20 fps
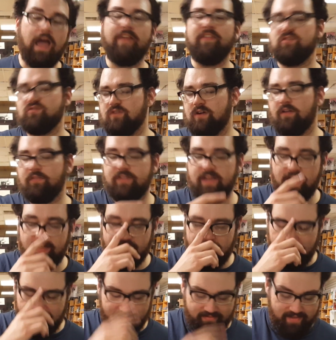And the drill,
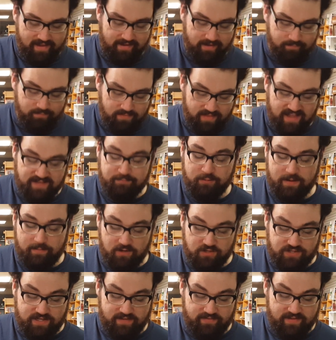yeah, that's pretty
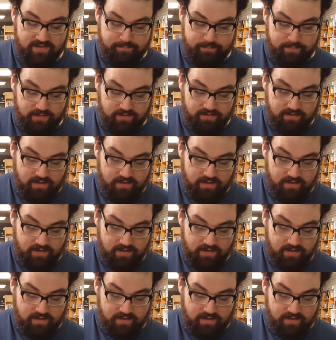much it in this build.